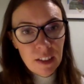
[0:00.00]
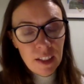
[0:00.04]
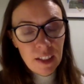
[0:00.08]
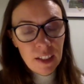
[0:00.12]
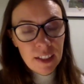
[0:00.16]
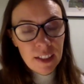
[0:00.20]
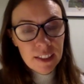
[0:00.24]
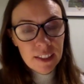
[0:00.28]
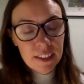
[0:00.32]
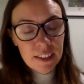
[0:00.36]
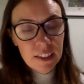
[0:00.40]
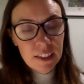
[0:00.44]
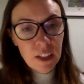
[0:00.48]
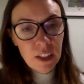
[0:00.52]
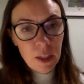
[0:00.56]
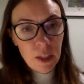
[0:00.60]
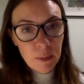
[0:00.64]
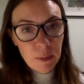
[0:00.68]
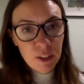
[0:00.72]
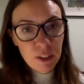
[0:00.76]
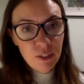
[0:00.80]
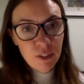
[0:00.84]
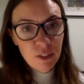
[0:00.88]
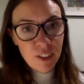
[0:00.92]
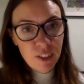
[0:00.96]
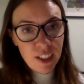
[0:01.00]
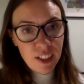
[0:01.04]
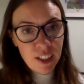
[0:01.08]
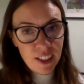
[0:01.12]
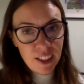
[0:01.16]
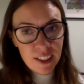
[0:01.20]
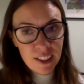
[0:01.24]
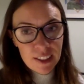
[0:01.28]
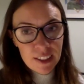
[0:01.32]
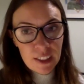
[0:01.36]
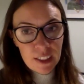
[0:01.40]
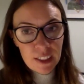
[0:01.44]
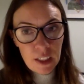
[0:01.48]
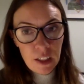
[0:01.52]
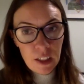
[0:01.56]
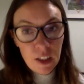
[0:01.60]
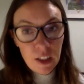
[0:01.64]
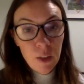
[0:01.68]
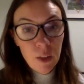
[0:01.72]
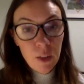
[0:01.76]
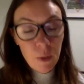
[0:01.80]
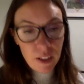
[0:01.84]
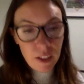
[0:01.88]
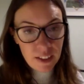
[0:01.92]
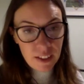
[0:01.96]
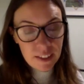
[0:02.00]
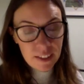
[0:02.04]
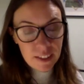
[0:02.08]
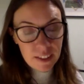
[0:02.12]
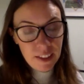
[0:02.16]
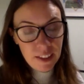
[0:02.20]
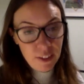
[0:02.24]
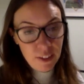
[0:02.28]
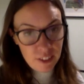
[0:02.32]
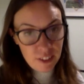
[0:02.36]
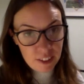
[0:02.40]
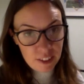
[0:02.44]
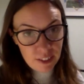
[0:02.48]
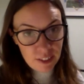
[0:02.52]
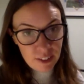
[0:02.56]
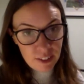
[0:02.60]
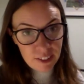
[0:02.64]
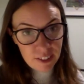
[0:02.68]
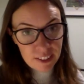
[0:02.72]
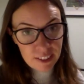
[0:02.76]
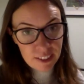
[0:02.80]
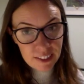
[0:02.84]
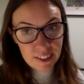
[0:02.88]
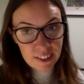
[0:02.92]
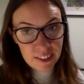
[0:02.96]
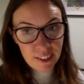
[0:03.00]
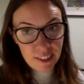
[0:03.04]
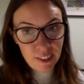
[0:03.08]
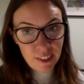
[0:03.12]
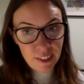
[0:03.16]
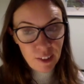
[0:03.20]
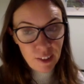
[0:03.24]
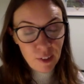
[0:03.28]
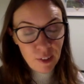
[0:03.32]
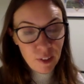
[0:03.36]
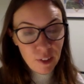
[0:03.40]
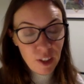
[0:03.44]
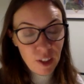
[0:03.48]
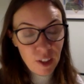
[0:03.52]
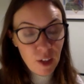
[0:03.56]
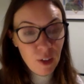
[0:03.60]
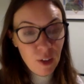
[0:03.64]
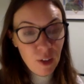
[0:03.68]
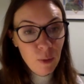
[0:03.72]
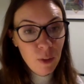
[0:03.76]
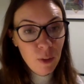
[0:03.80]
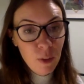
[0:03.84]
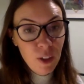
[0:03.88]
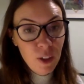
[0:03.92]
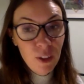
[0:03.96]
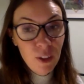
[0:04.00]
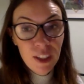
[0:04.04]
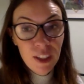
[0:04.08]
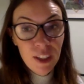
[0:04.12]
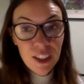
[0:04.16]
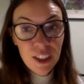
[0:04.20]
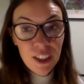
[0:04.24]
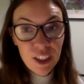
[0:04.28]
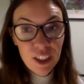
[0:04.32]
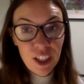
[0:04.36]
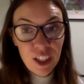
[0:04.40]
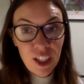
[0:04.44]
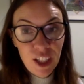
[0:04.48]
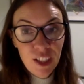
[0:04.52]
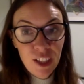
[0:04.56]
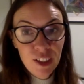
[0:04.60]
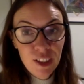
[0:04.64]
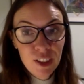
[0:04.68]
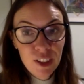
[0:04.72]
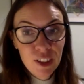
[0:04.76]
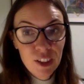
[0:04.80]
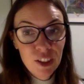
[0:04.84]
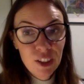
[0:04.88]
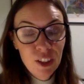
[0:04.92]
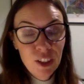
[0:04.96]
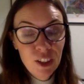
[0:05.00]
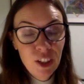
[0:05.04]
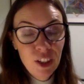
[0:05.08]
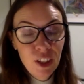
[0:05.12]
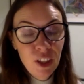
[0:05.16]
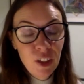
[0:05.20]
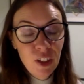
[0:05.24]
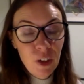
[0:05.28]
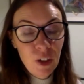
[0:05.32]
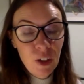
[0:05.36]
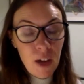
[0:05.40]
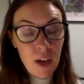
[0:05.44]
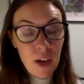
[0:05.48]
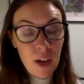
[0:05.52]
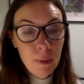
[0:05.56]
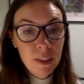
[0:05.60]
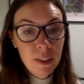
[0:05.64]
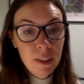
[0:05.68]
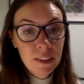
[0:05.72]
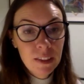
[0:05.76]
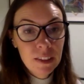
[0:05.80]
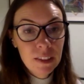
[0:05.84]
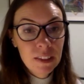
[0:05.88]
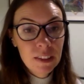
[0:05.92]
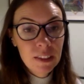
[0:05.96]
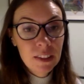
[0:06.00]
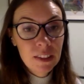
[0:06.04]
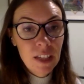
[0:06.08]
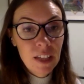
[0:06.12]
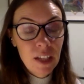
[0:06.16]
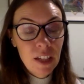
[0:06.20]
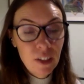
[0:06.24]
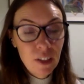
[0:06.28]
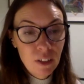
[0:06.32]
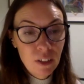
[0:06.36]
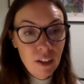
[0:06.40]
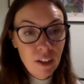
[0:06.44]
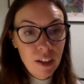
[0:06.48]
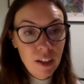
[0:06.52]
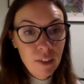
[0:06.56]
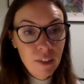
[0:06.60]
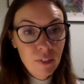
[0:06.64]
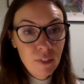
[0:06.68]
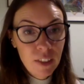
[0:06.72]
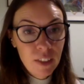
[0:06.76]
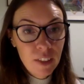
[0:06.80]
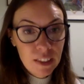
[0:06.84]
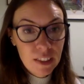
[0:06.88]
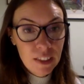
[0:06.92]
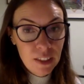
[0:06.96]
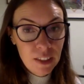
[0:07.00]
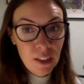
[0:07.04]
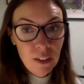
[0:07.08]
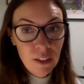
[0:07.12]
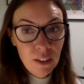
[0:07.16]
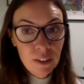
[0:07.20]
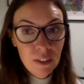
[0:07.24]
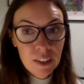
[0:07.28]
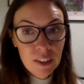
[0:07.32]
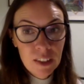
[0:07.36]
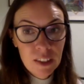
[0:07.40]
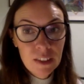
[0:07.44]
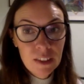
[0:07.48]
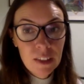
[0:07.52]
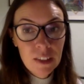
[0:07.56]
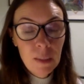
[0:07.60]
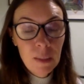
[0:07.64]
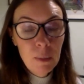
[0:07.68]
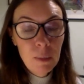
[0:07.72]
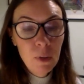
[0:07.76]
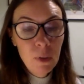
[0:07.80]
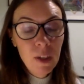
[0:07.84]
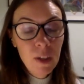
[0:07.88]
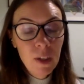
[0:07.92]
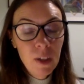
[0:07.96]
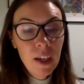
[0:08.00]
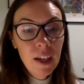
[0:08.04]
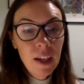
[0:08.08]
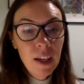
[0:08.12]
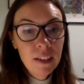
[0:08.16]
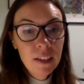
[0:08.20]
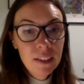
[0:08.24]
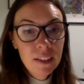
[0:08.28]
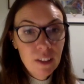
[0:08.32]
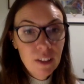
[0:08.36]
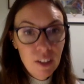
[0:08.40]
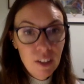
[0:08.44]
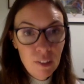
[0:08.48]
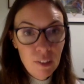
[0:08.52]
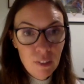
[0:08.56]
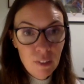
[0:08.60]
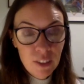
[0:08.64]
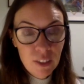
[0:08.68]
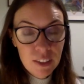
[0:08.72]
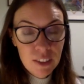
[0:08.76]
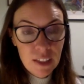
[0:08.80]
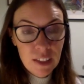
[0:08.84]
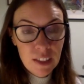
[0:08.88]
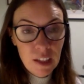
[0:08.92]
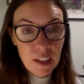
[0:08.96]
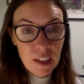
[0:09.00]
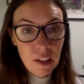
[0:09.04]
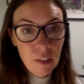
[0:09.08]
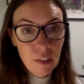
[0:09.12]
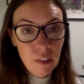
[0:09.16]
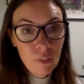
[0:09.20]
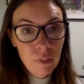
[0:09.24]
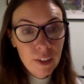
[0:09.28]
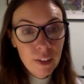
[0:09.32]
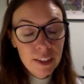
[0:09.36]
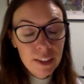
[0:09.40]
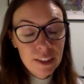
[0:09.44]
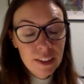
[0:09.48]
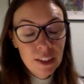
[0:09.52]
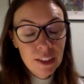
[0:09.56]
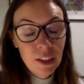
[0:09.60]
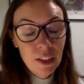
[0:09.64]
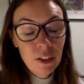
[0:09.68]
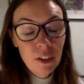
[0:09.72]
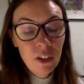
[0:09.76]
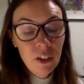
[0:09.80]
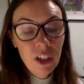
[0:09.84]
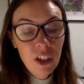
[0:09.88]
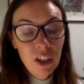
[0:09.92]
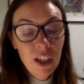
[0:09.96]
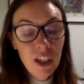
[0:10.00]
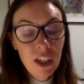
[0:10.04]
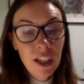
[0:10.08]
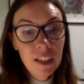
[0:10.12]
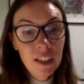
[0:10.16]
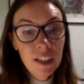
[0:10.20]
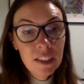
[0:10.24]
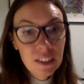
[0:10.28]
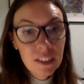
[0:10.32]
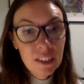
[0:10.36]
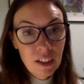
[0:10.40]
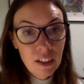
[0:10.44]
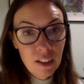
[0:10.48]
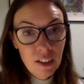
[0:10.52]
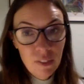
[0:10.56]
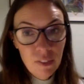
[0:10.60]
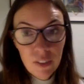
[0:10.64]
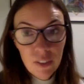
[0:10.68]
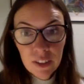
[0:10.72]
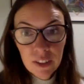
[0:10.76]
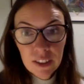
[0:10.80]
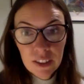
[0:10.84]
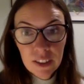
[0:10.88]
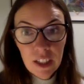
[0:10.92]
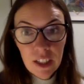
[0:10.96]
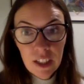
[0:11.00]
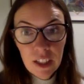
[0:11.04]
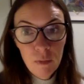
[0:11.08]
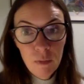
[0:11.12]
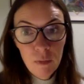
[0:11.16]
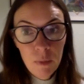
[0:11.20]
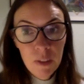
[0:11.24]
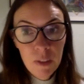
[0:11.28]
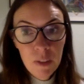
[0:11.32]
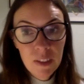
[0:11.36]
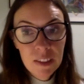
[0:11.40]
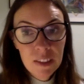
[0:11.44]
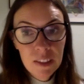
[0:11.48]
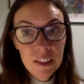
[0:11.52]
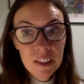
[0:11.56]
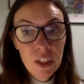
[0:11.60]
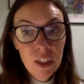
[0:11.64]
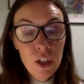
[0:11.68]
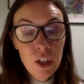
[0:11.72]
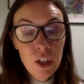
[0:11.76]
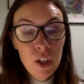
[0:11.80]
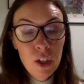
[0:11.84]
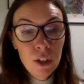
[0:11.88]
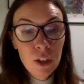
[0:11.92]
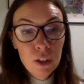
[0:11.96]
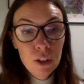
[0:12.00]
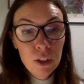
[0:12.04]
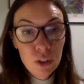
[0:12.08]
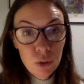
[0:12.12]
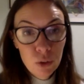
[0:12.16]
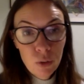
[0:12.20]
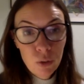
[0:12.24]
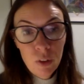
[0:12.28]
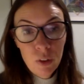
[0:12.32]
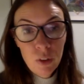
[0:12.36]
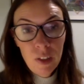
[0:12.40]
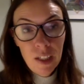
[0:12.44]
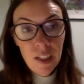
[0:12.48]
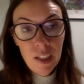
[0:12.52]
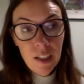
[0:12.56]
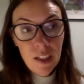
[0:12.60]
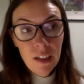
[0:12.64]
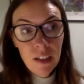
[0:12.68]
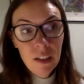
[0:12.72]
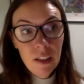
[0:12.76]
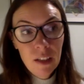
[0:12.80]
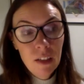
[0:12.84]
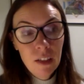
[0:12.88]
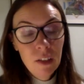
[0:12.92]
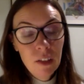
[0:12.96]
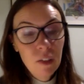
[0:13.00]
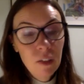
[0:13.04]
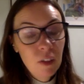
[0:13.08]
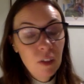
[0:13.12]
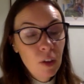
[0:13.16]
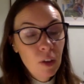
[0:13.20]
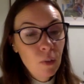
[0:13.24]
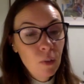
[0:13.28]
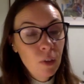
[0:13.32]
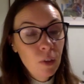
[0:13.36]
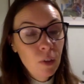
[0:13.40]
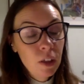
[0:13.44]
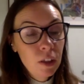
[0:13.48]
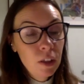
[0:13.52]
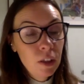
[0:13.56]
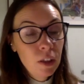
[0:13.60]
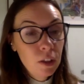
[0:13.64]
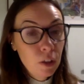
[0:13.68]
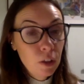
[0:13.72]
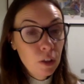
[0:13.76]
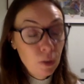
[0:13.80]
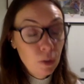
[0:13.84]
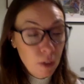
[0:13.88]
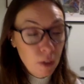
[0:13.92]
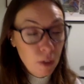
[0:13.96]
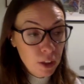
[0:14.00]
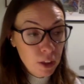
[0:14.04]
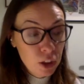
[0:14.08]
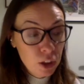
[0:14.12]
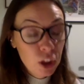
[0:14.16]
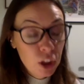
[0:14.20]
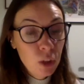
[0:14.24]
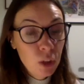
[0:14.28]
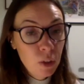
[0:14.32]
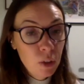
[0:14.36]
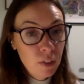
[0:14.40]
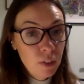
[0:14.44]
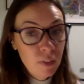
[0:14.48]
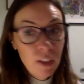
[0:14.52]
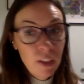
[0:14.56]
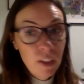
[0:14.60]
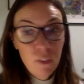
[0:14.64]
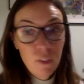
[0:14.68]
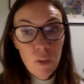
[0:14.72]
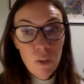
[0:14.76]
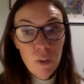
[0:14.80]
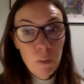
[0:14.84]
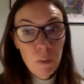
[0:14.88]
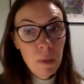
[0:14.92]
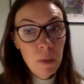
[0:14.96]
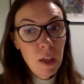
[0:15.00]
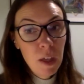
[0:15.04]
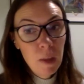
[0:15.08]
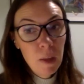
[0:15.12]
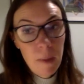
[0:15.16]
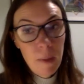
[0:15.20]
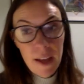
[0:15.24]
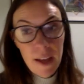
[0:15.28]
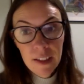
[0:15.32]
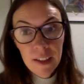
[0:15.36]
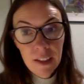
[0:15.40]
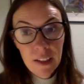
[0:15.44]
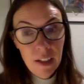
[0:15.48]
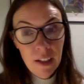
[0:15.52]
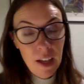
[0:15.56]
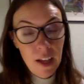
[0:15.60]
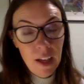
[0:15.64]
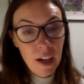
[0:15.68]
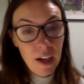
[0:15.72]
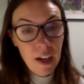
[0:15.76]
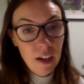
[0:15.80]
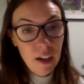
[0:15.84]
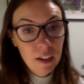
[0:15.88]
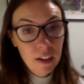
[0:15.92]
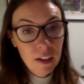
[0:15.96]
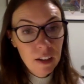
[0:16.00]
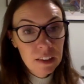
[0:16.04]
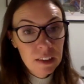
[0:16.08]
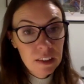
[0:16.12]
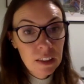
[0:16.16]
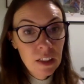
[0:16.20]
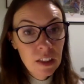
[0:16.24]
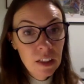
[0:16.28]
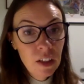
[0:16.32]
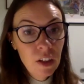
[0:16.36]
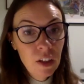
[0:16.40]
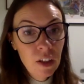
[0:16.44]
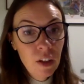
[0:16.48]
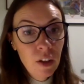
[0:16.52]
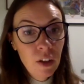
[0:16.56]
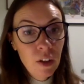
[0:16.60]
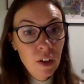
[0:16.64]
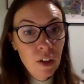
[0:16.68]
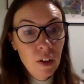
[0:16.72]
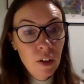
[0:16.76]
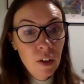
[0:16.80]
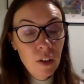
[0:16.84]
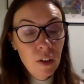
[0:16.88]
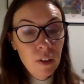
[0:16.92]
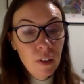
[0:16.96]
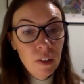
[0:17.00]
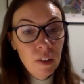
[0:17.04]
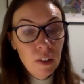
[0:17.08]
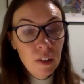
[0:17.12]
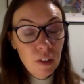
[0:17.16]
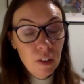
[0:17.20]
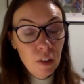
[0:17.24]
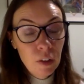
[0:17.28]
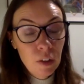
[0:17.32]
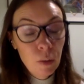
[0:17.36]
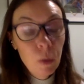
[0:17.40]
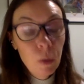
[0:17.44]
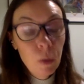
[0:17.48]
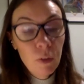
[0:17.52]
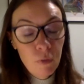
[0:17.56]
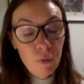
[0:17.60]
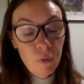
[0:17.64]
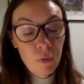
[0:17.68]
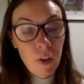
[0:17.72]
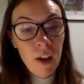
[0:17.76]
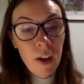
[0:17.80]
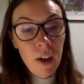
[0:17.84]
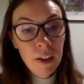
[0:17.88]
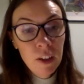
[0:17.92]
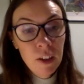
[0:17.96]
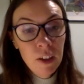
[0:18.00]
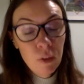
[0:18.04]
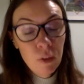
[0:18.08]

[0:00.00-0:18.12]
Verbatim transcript: it's time to realize that you are the secret sauce. You know, okay. the only one who can change your habits and your life is you. So stop looking outside of yourself and start looking inside of yourself because truly, you know, you intuitively, if you peel back the layers, you will find the